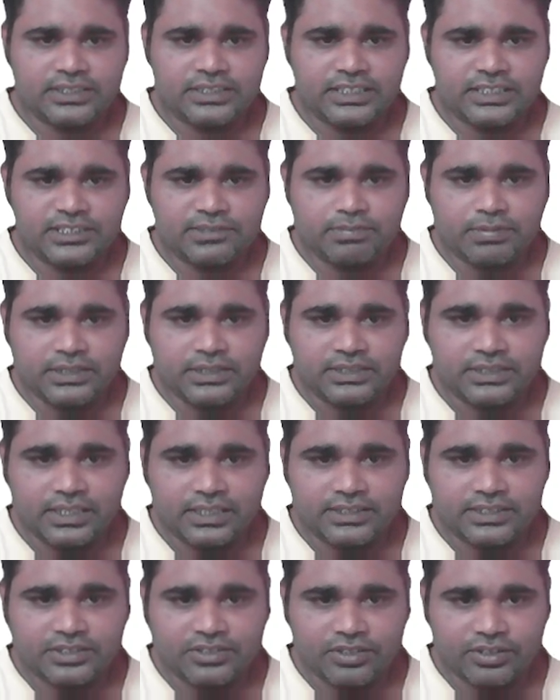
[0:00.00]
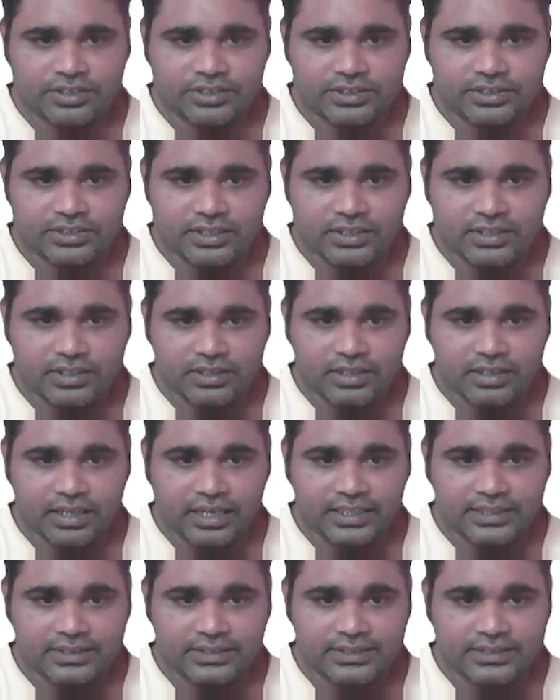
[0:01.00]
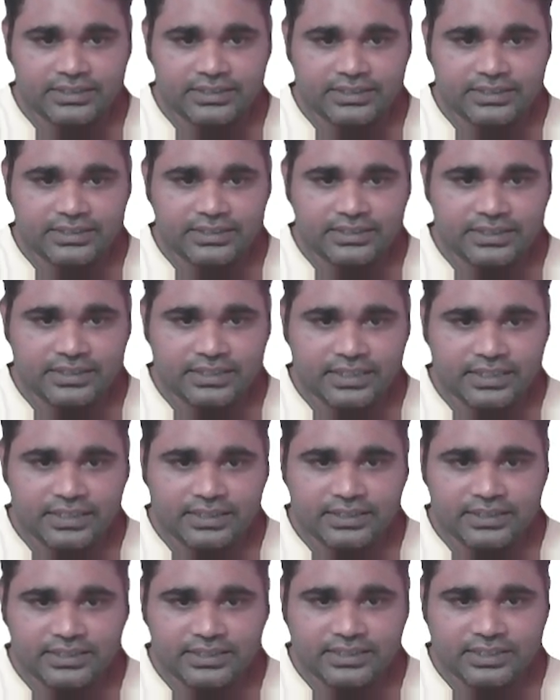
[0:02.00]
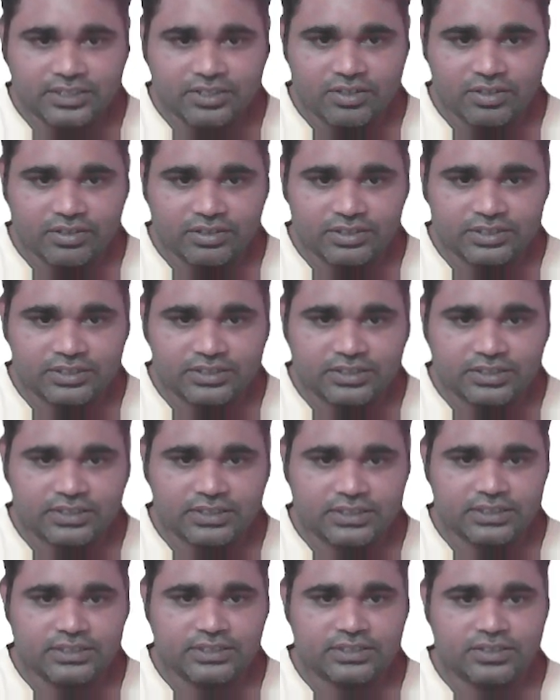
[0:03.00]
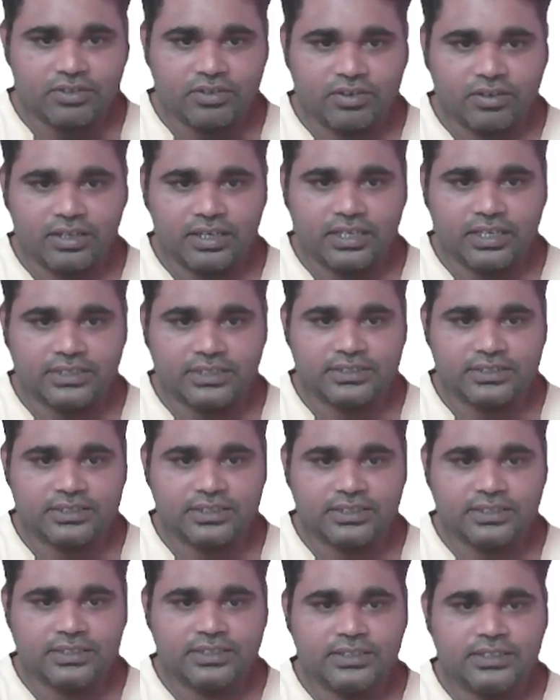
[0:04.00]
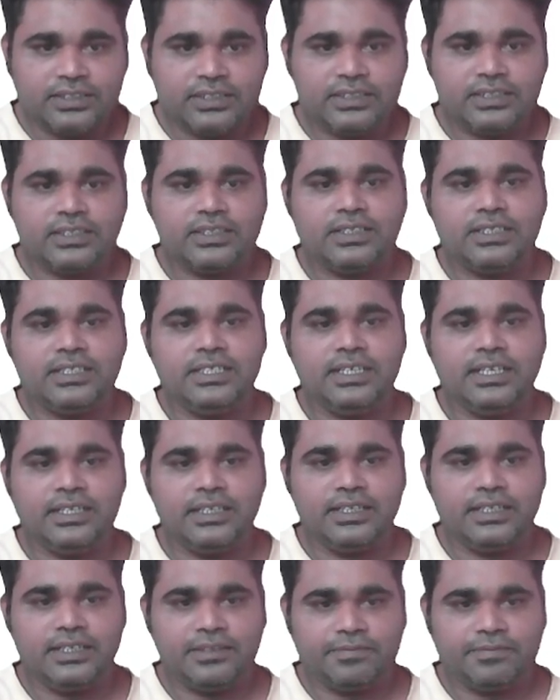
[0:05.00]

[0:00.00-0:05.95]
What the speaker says: a special structure here like this, and this structure is called as the DNA.